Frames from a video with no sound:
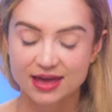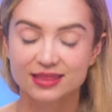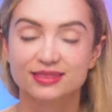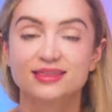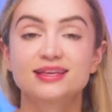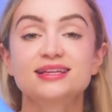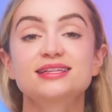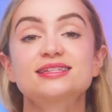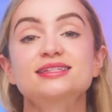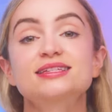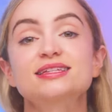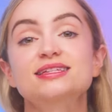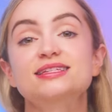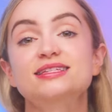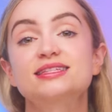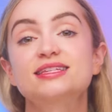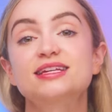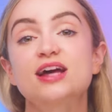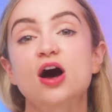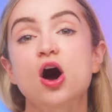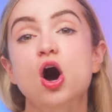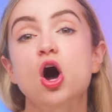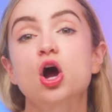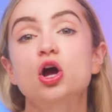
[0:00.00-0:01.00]
this is
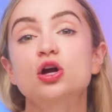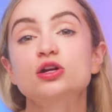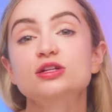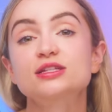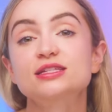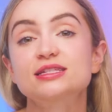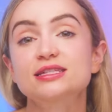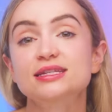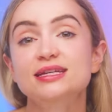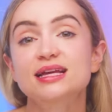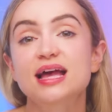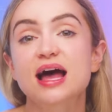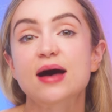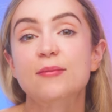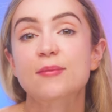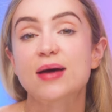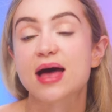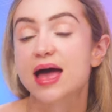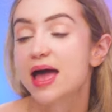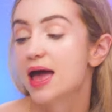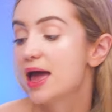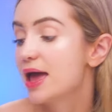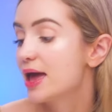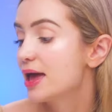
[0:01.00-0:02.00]
the
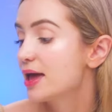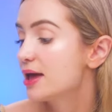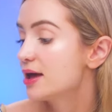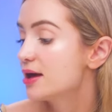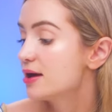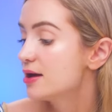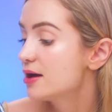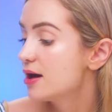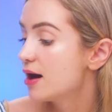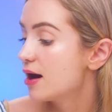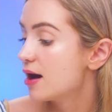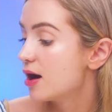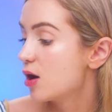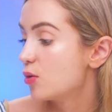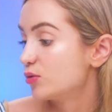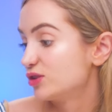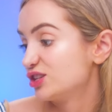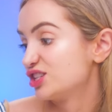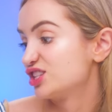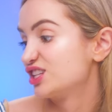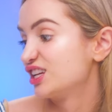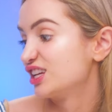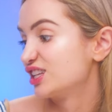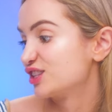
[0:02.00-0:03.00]
RCMA, uh,
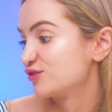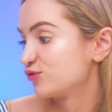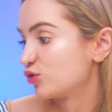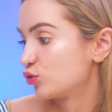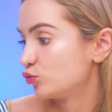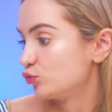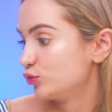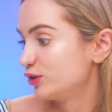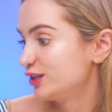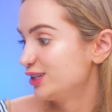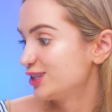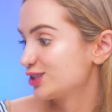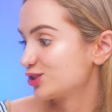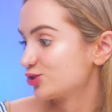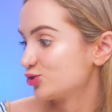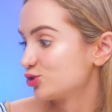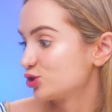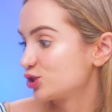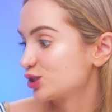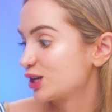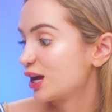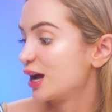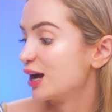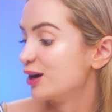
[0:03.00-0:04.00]
which stands for
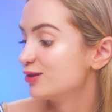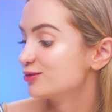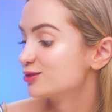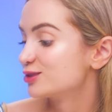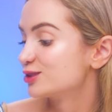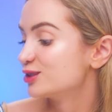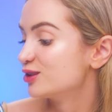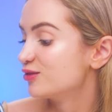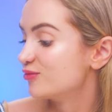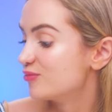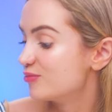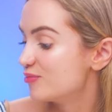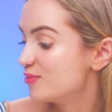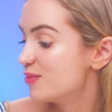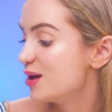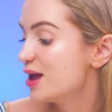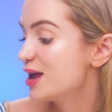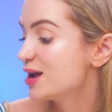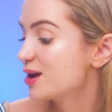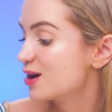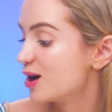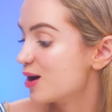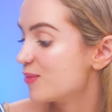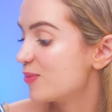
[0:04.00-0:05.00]
Research Council of
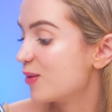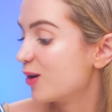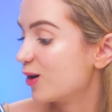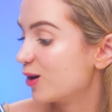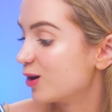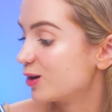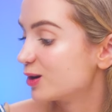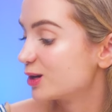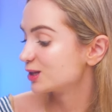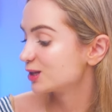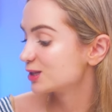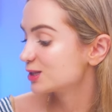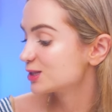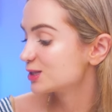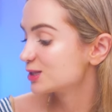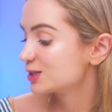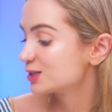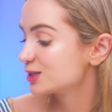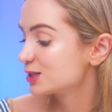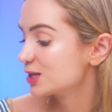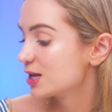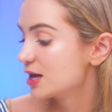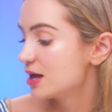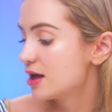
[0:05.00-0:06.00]
Makeup
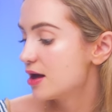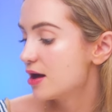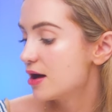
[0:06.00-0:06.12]
Artists,